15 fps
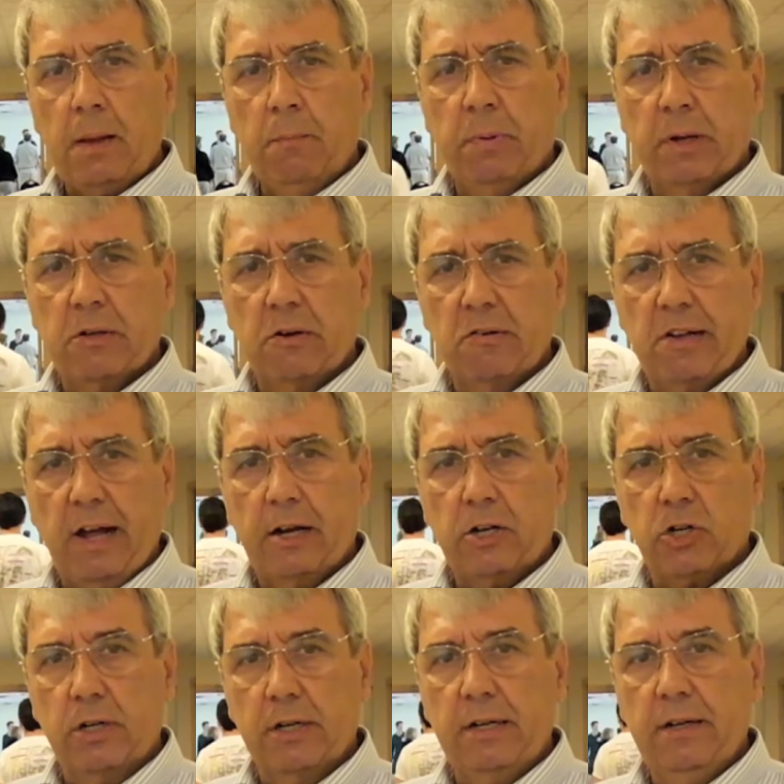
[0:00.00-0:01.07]
but there's
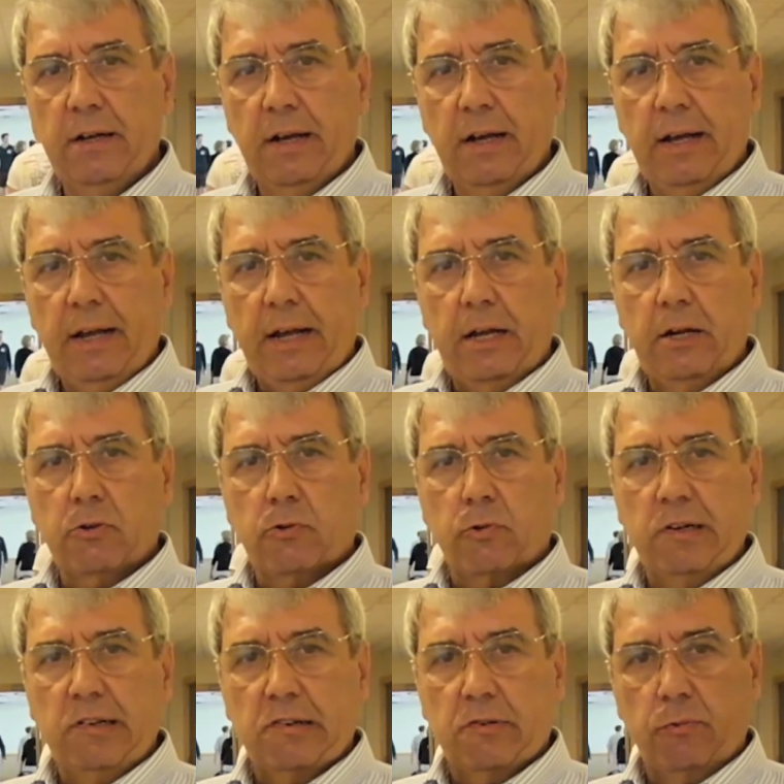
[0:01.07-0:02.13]
actually
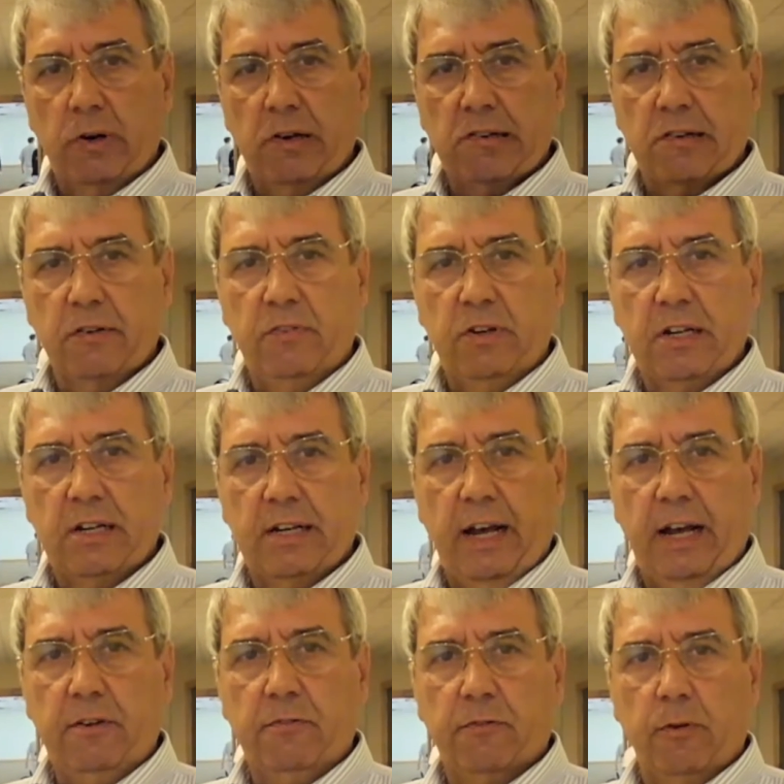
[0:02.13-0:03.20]
increased risk of
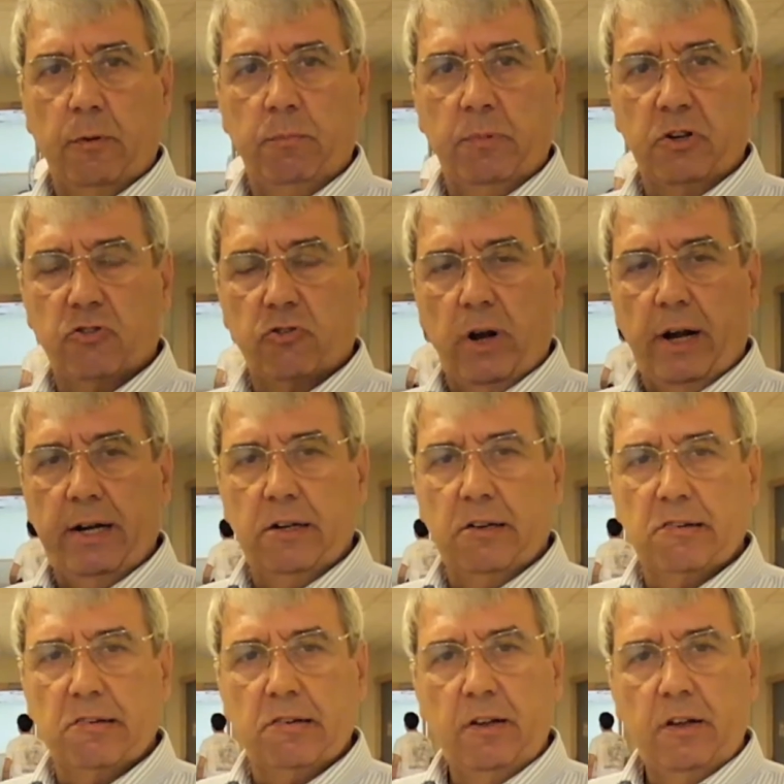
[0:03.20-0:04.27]
decay from
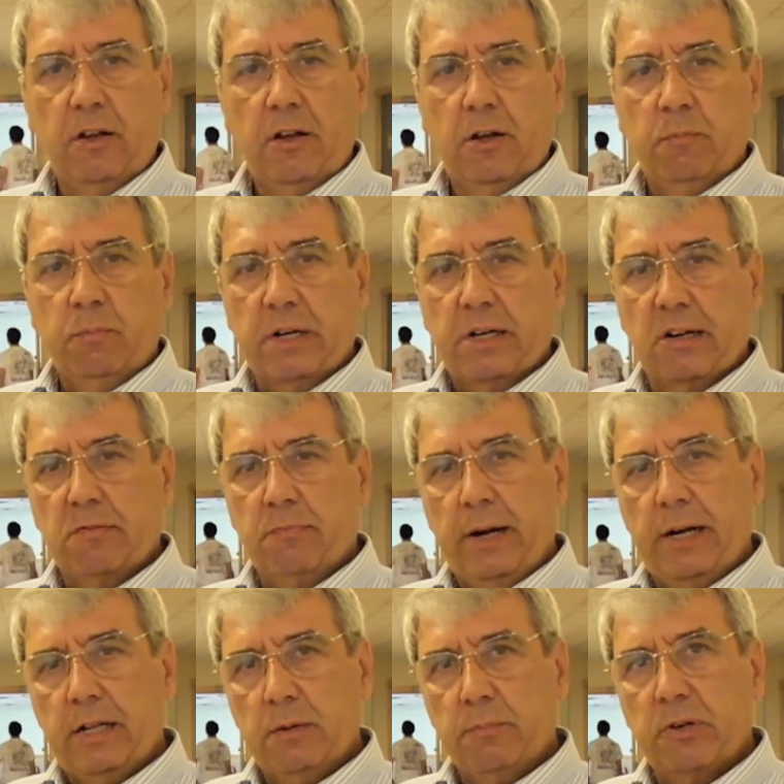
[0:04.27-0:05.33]
botrytis because
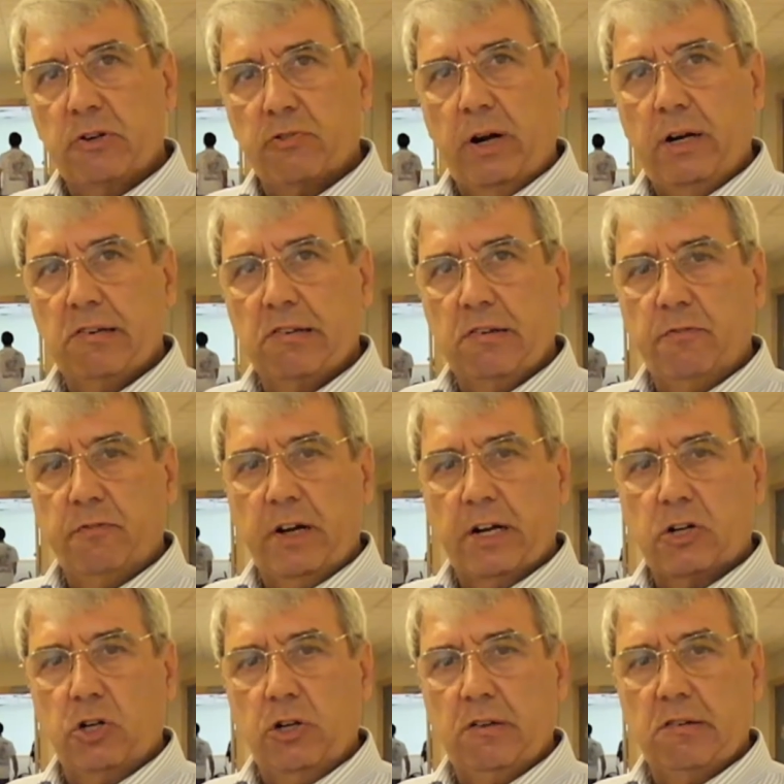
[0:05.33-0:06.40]
many of the botrytis
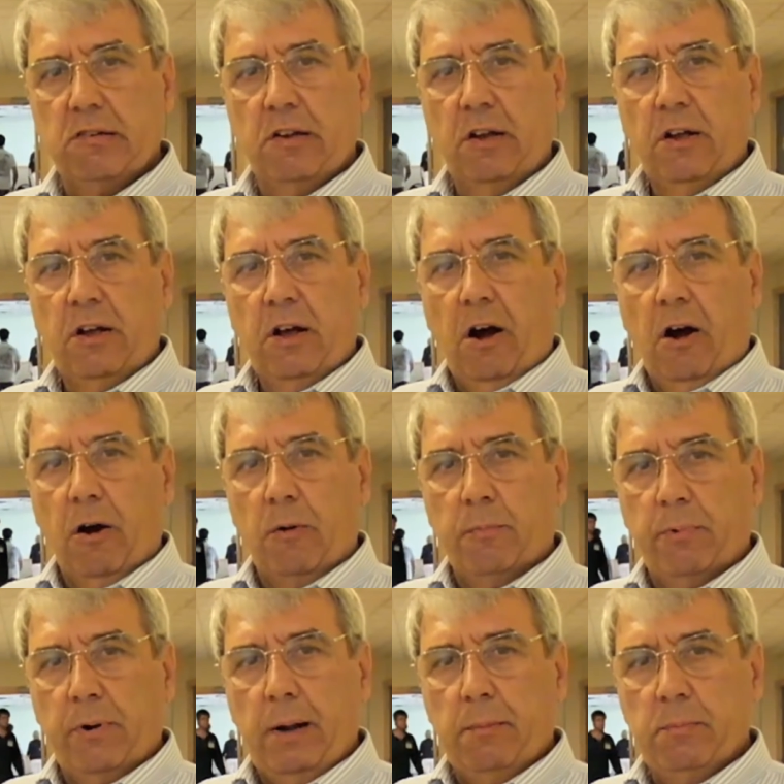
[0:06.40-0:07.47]
infections are
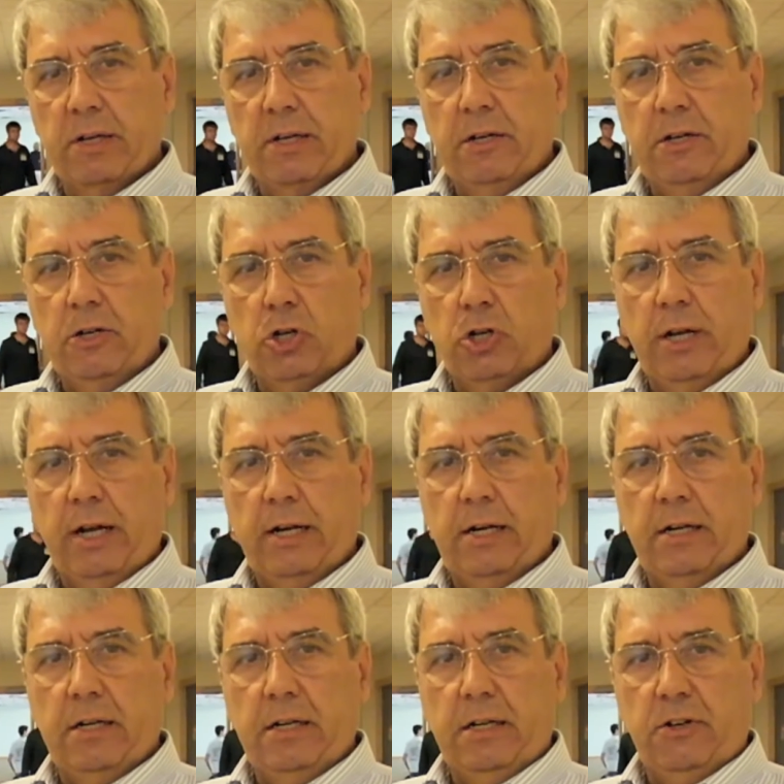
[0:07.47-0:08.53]
probably initiated
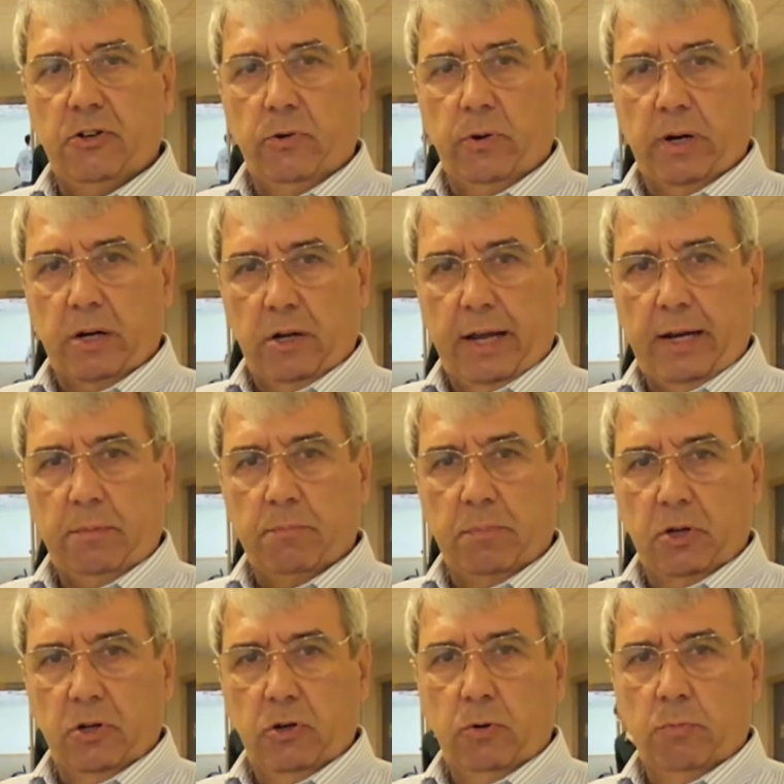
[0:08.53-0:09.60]
during late
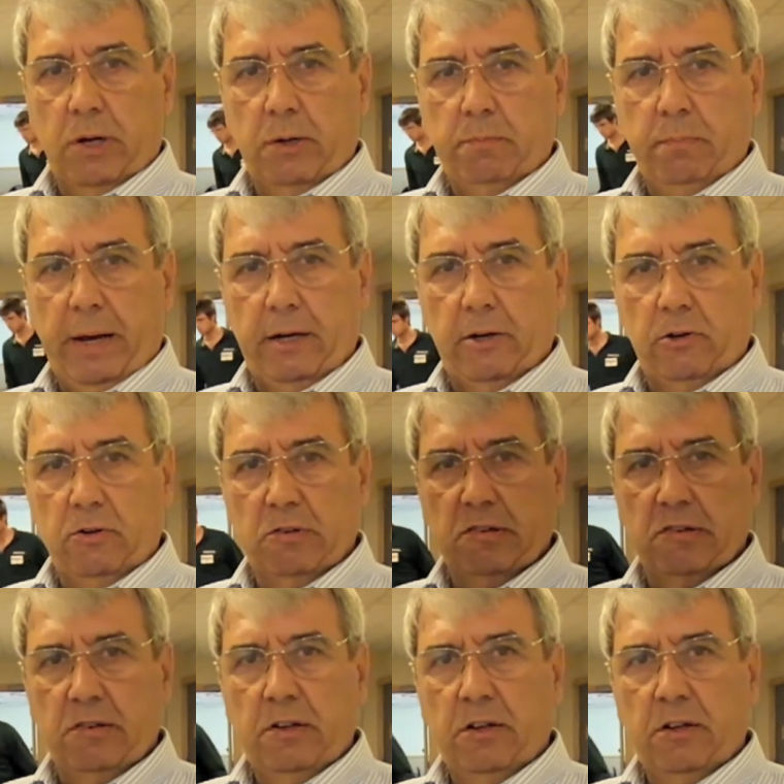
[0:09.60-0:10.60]
bloom on petals.